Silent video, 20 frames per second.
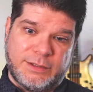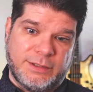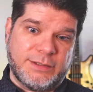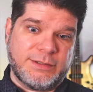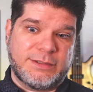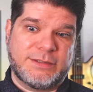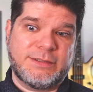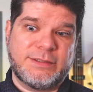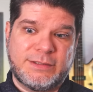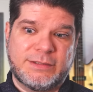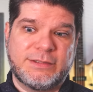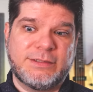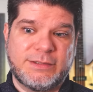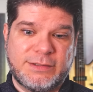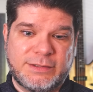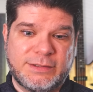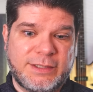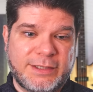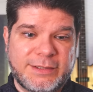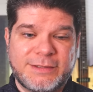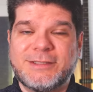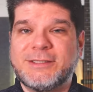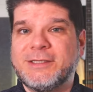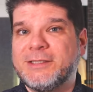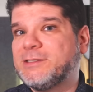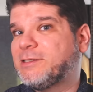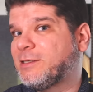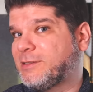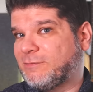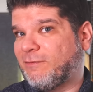this, this
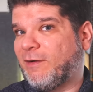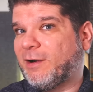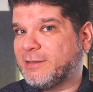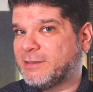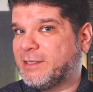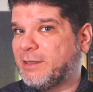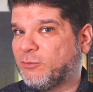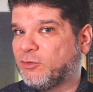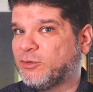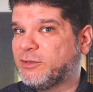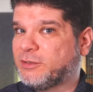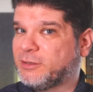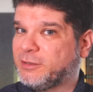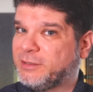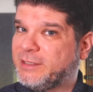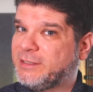is, as far as I'm concerned,